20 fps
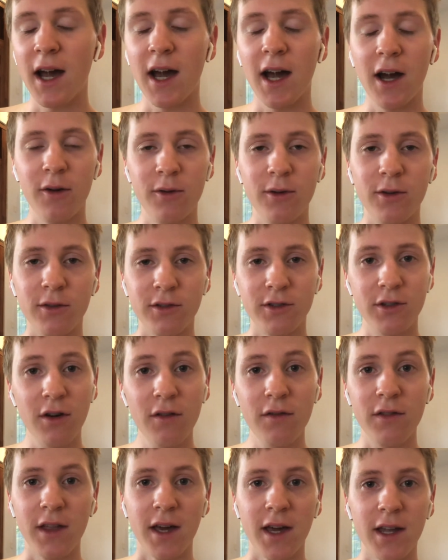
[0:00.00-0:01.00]
How do you
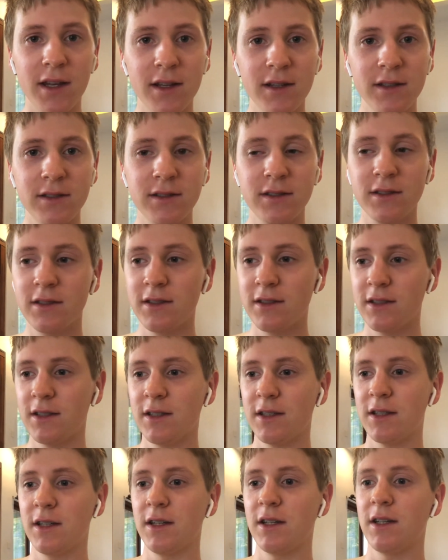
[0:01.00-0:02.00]
solve that?
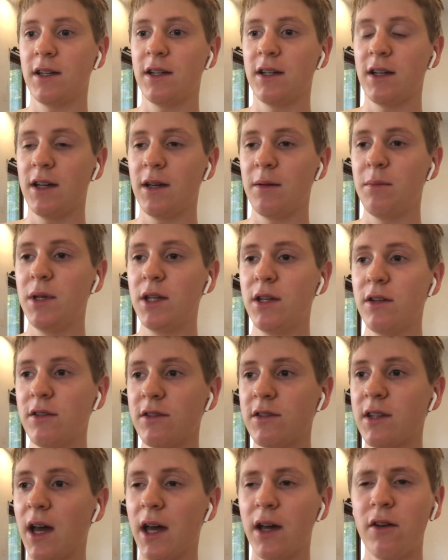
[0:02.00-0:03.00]

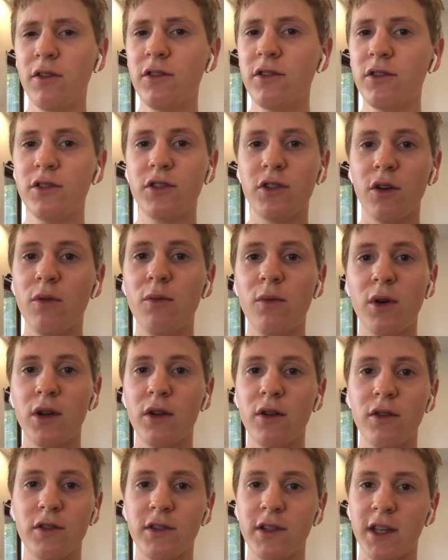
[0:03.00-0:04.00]
Because I also don't want
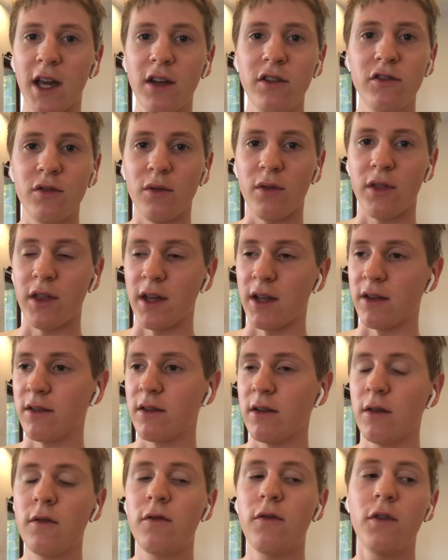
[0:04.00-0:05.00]
to schedule things.
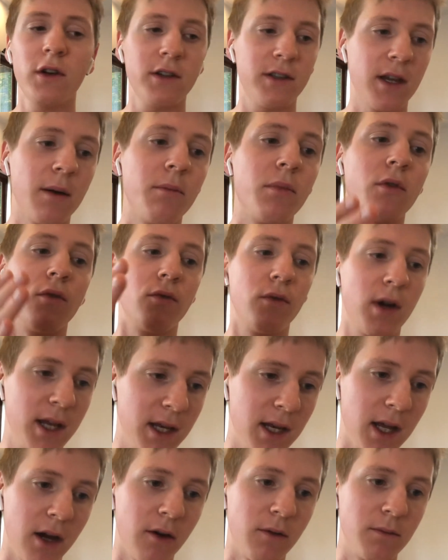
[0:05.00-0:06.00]
For example,
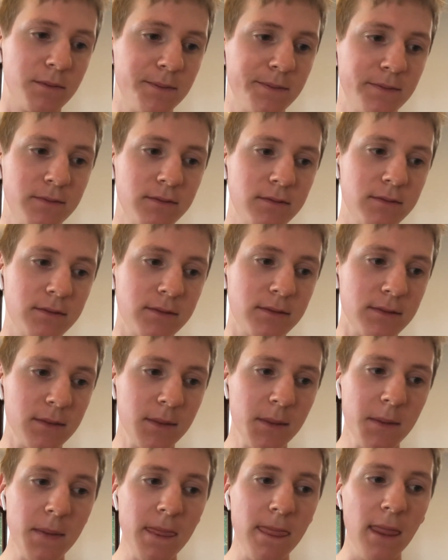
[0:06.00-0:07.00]
right now,
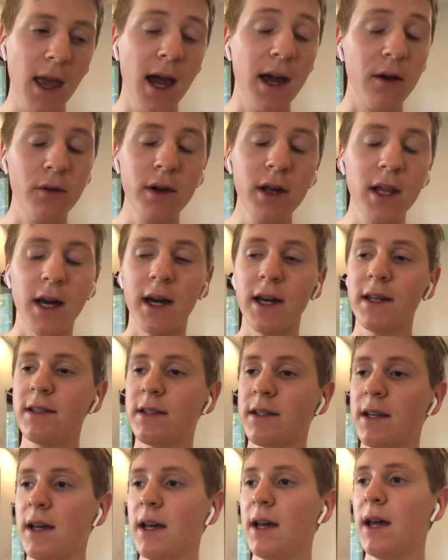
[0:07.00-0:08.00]
I
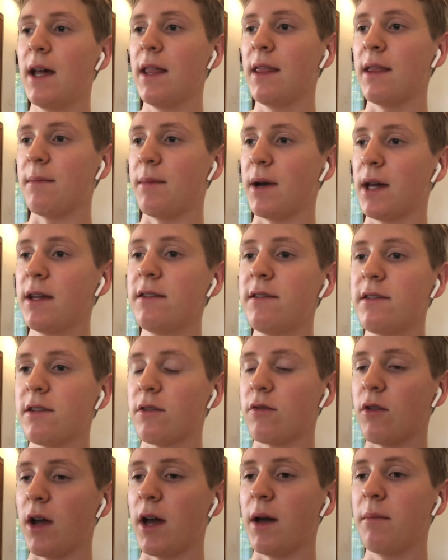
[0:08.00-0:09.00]
realize that my
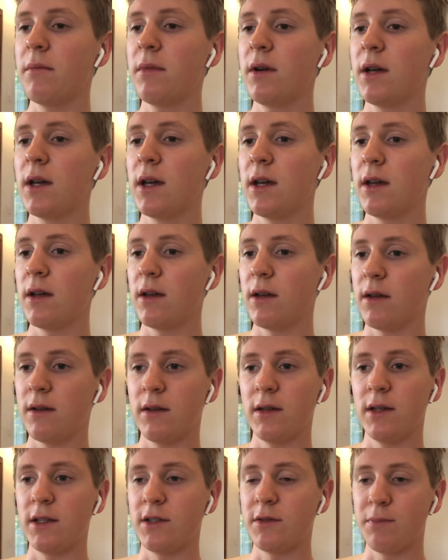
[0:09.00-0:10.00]
Instagram,
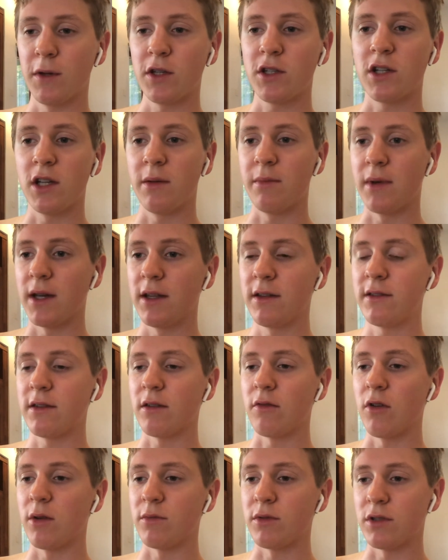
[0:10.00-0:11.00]
especially my
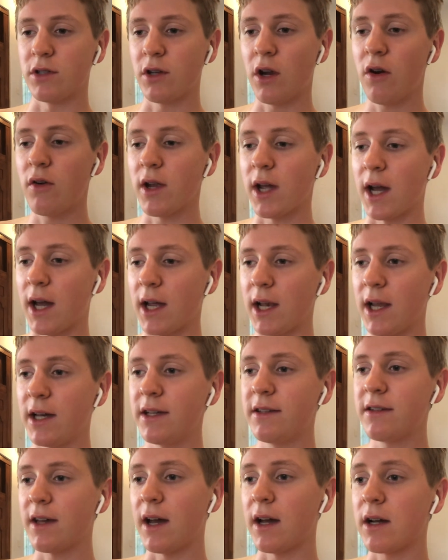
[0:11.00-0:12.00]
Instagram story
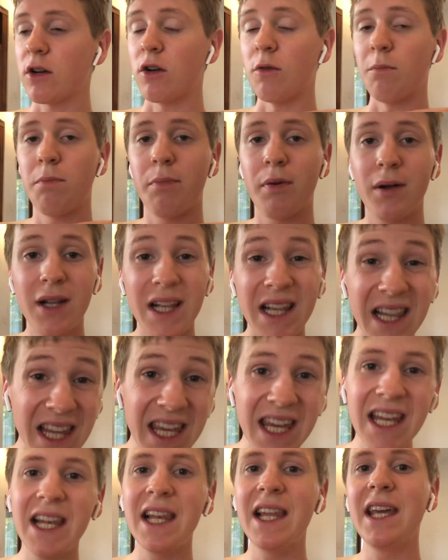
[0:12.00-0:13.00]
highlights, are
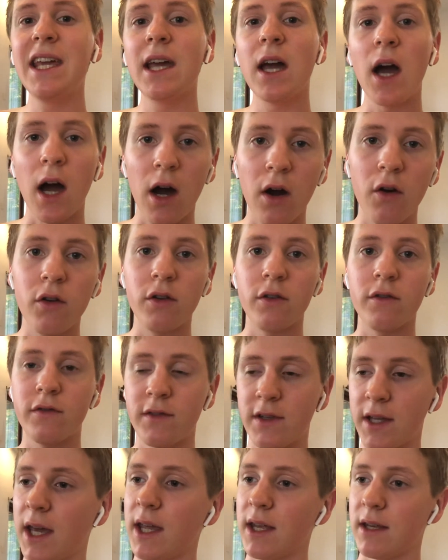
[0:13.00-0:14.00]
completely out of
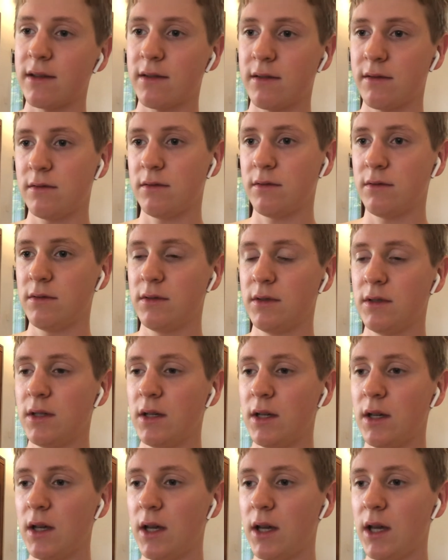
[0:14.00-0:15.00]
date,
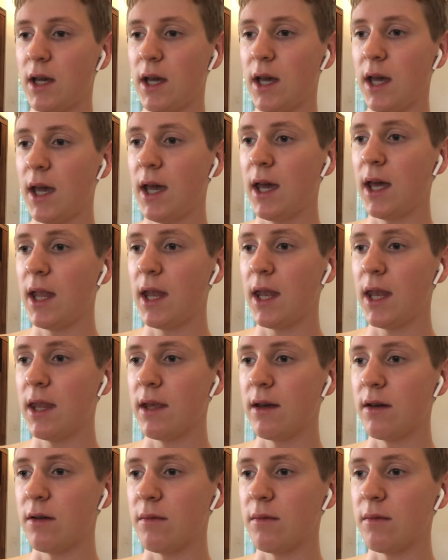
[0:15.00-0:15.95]
and